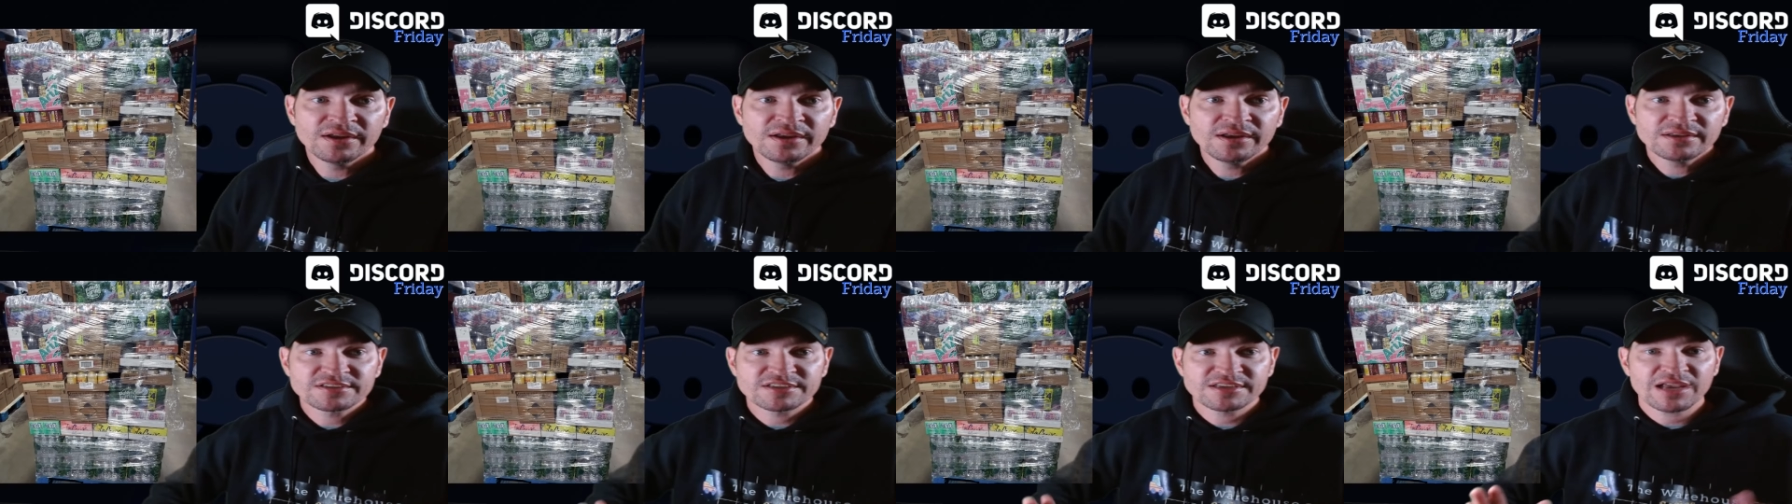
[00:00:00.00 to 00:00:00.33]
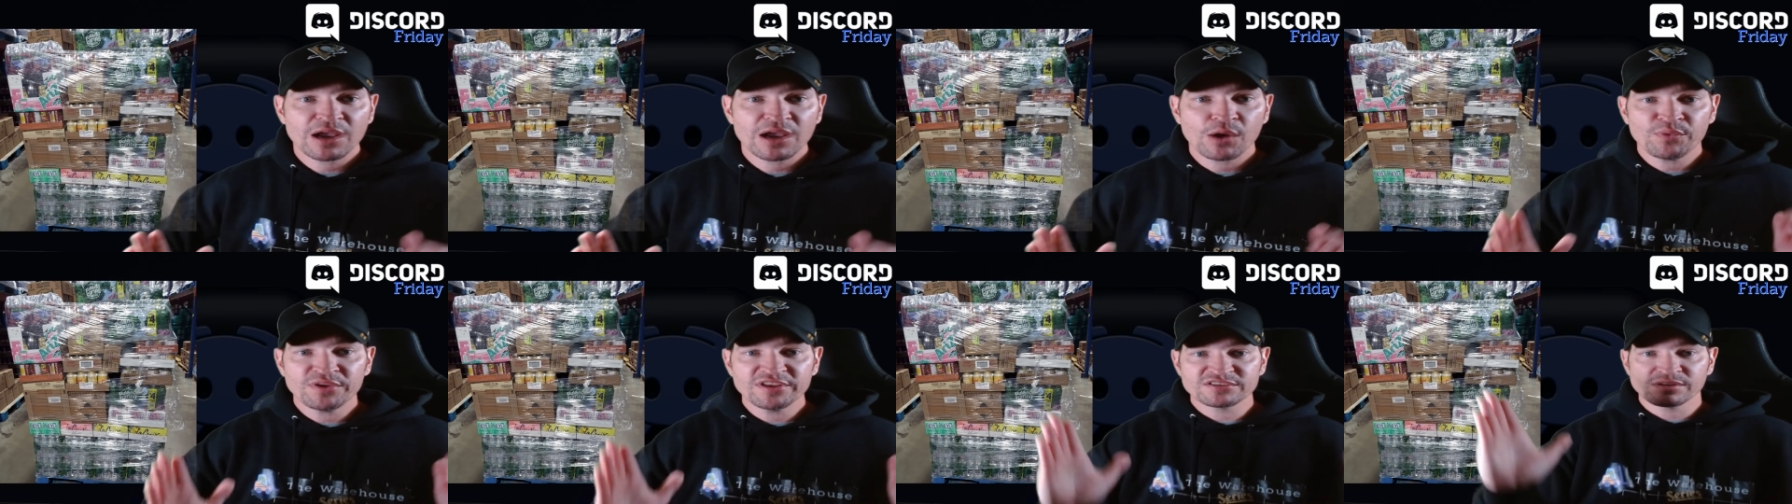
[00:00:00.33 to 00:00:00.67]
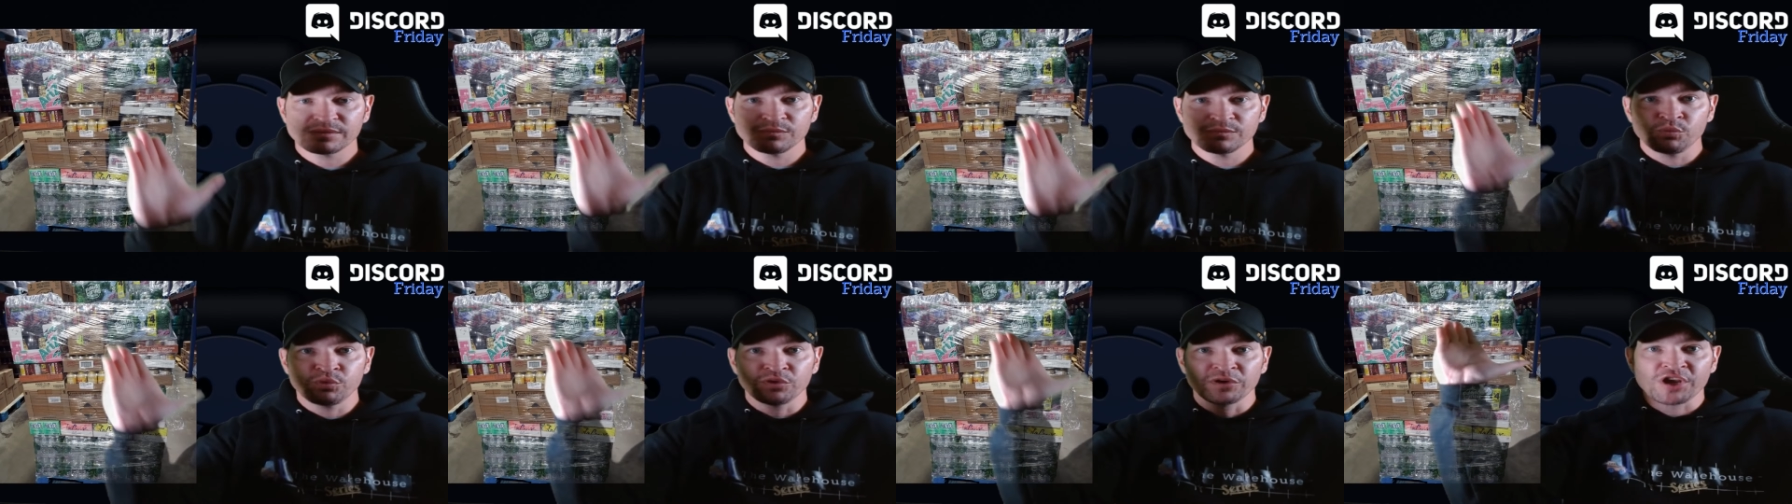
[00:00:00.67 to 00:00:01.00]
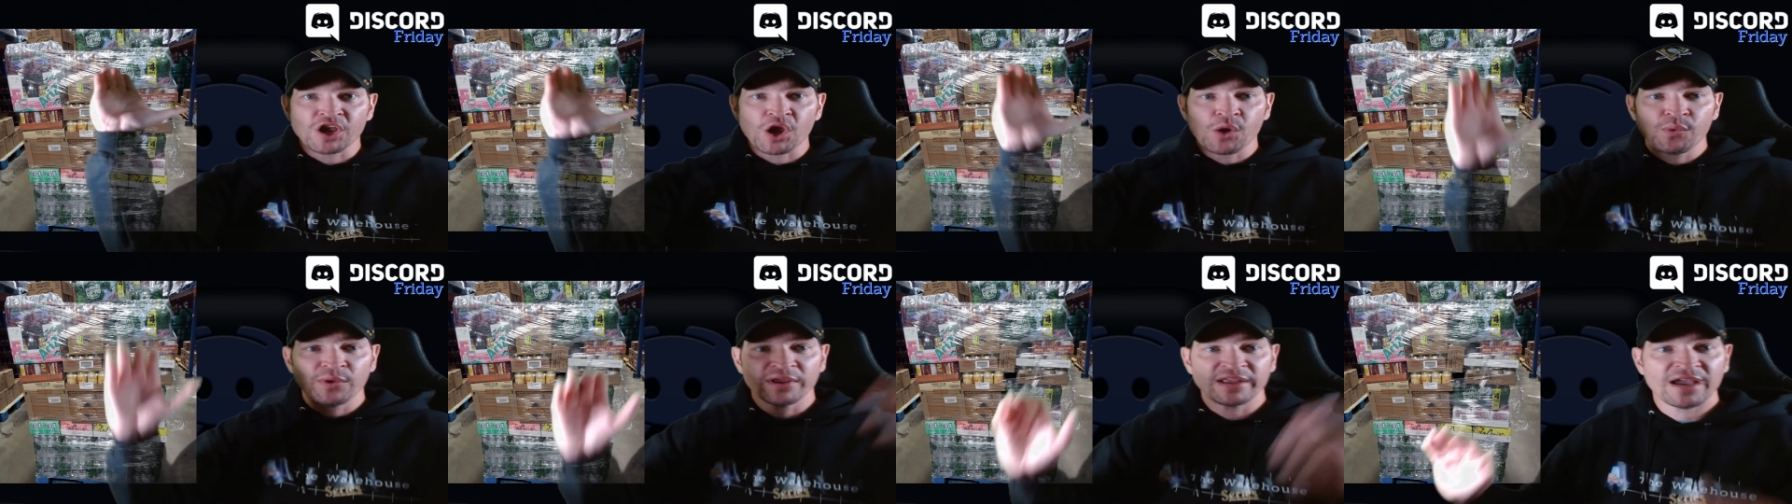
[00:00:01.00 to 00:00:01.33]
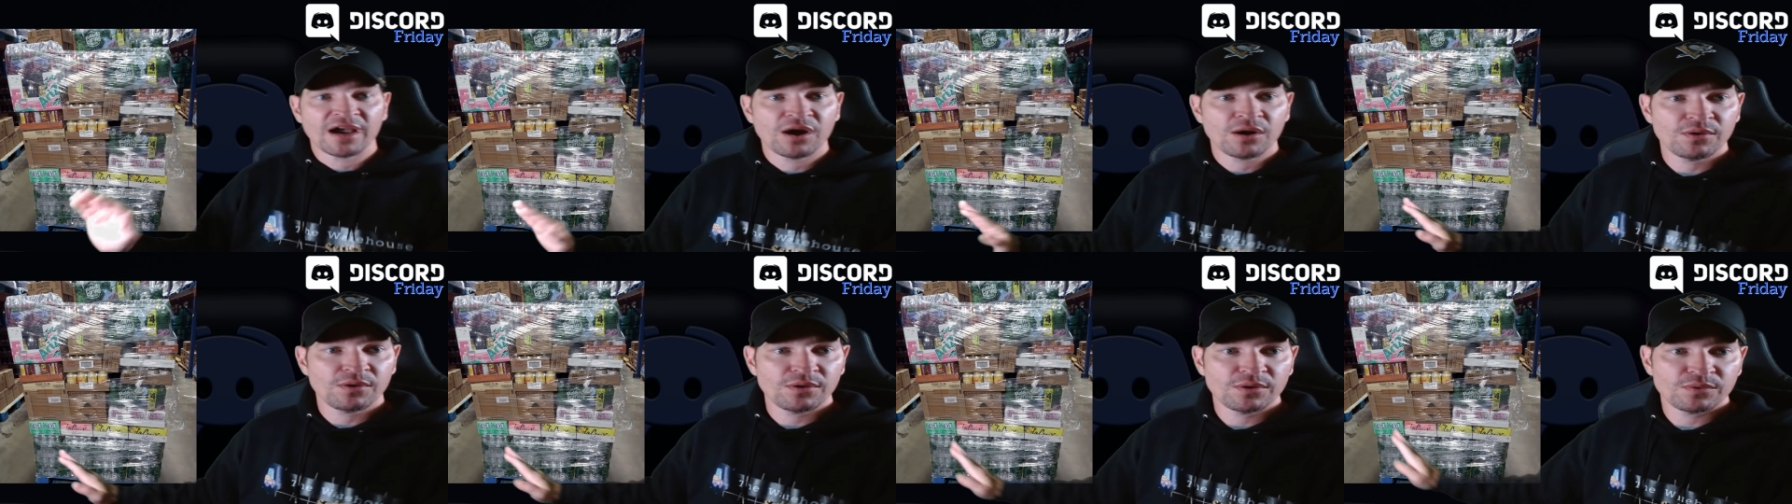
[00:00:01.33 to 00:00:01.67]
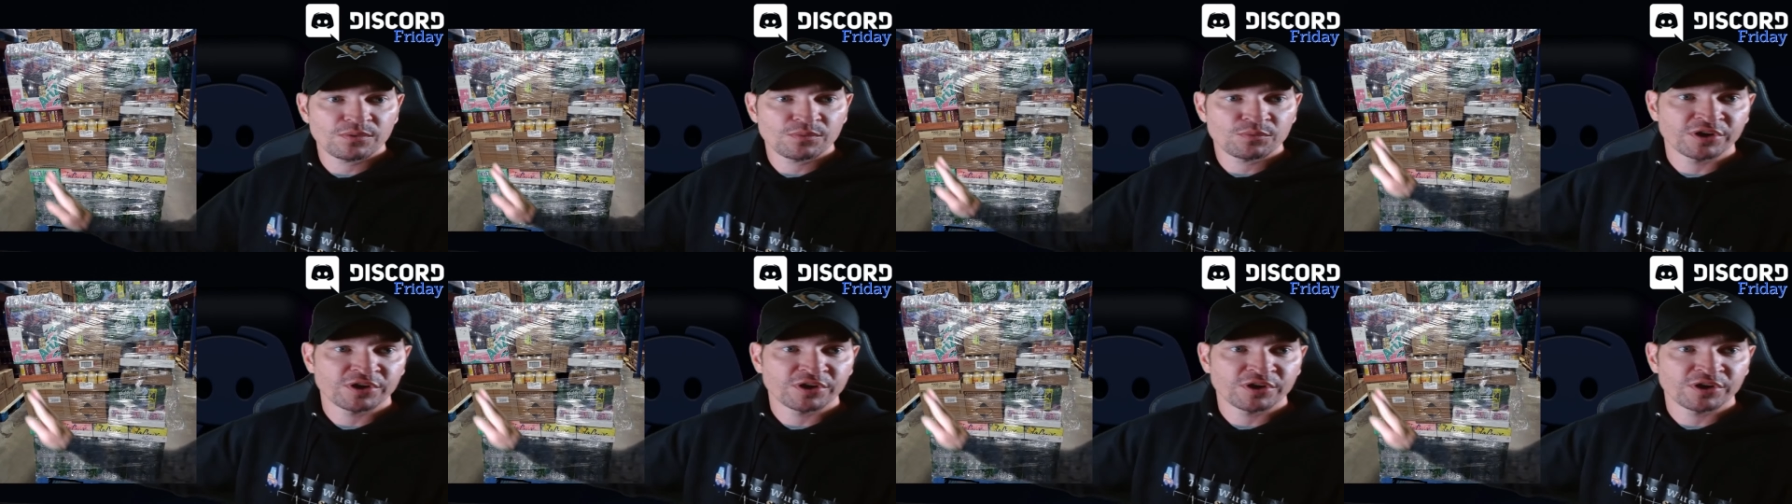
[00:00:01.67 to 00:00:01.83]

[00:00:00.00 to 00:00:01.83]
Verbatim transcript: See how we, are going out?